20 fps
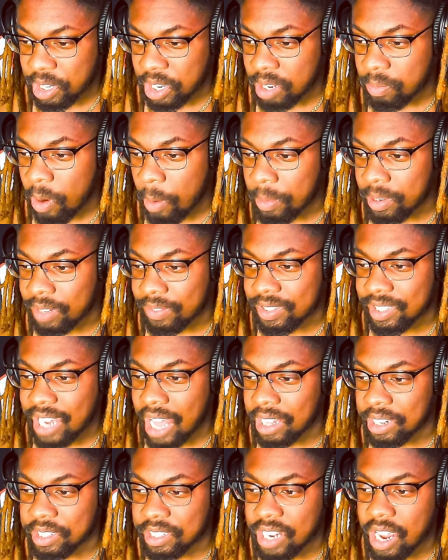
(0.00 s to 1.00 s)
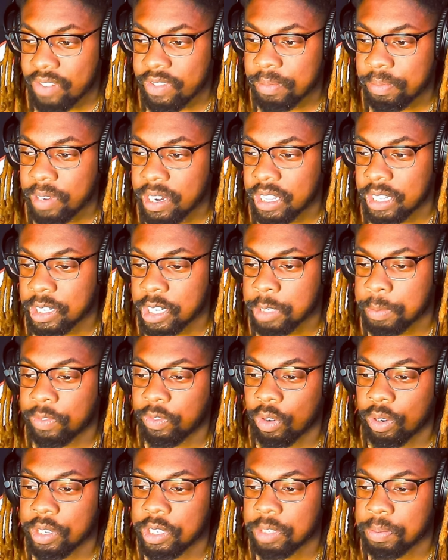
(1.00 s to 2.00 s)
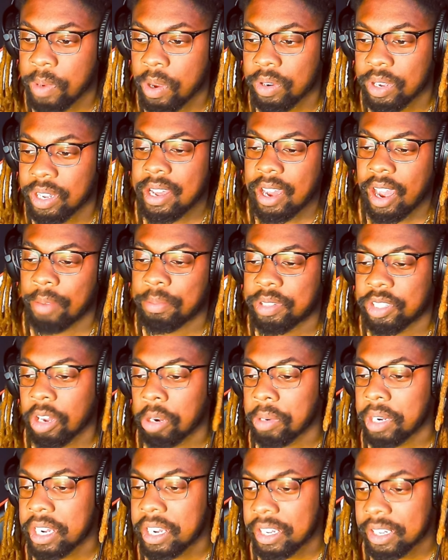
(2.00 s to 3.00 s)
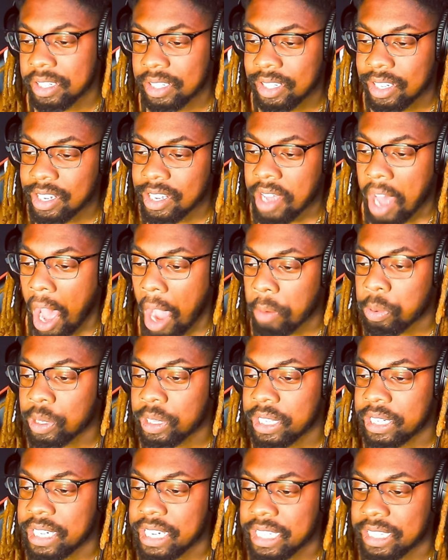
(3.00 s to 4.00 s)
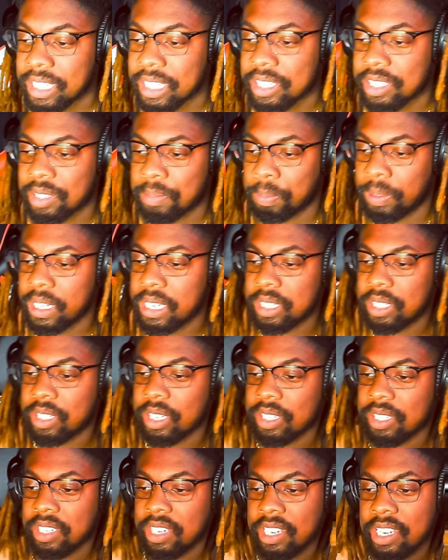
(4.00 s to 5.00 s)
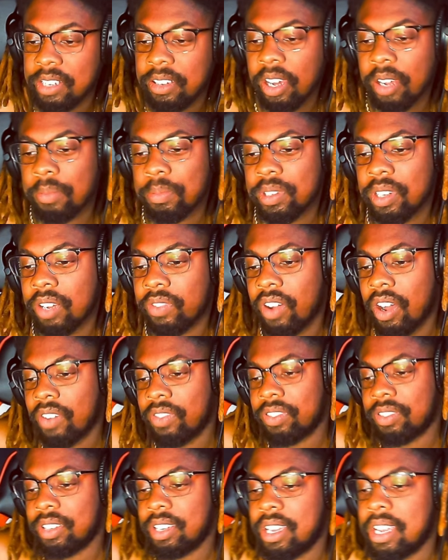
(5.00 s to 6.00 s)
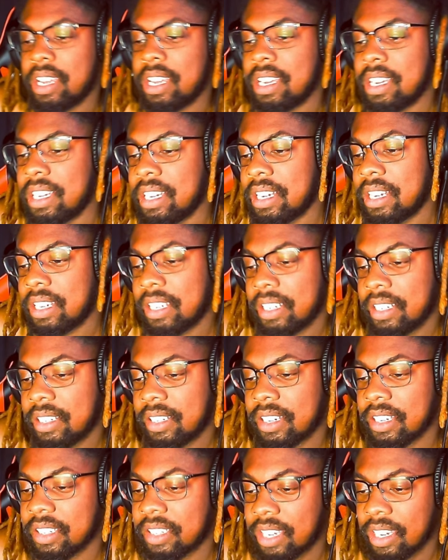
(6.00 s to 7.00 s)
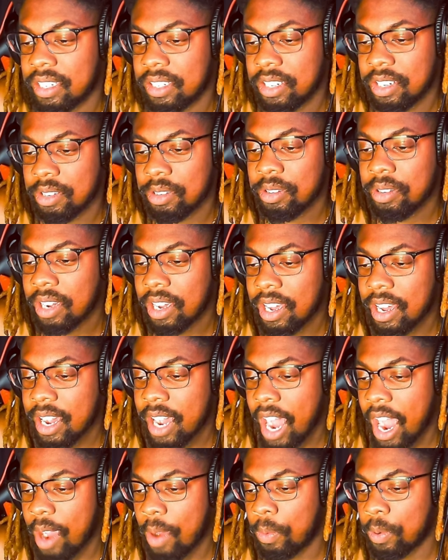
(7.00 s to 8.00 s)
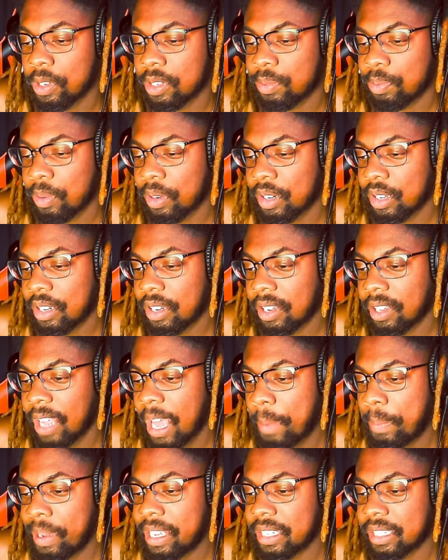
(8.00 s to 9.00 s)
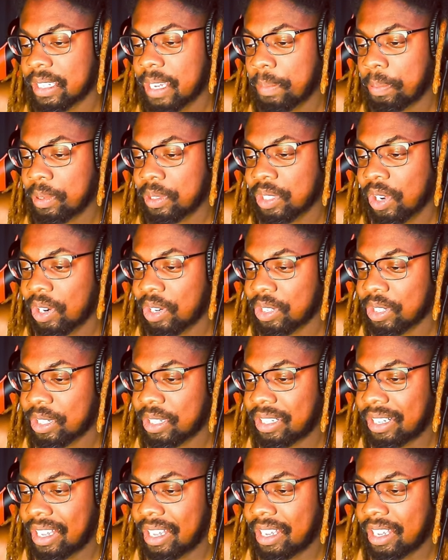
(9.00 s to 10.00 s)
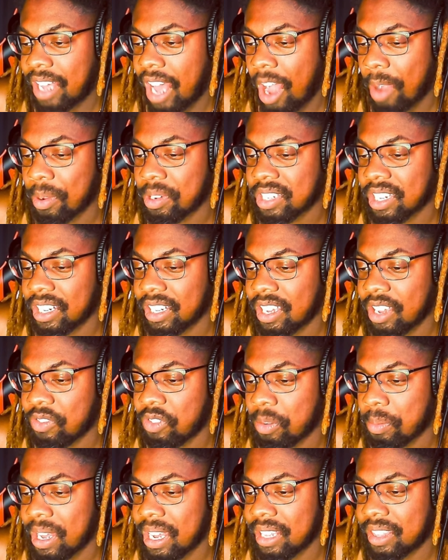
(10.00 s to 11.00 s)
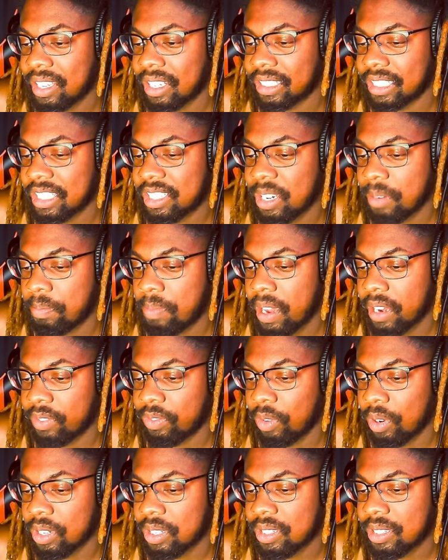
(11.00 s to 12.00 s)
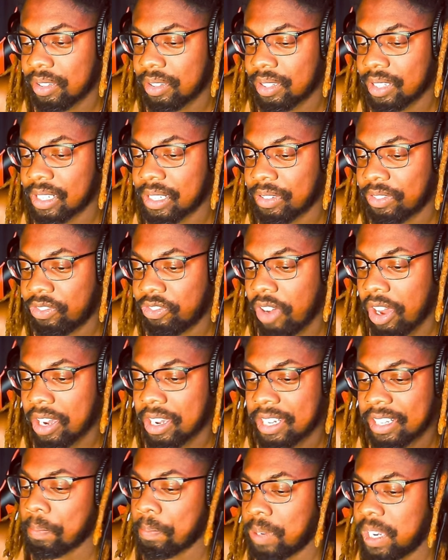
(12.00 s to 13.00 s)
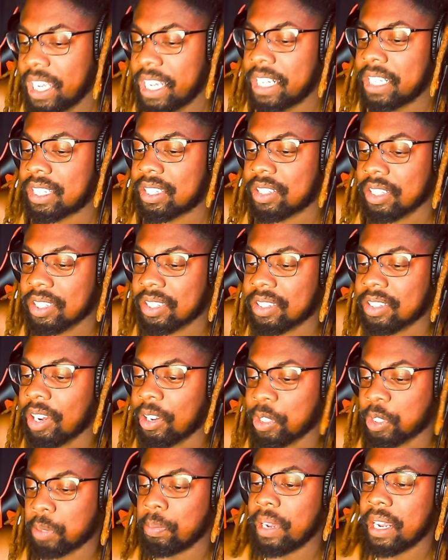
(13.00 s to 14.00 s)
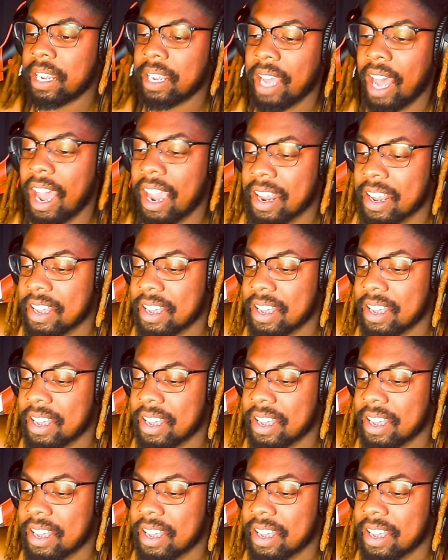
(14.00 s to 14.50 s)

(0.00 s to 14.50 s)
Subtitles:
a moment of silence and heavy breathing just before he spoke. I'm sorry. I really need this. Please just... He cut himself off. Continue, I whispered, clamping his nipples harder. I wasn't gonna give him anything unless he begged for it. Fuck, please just touch me. I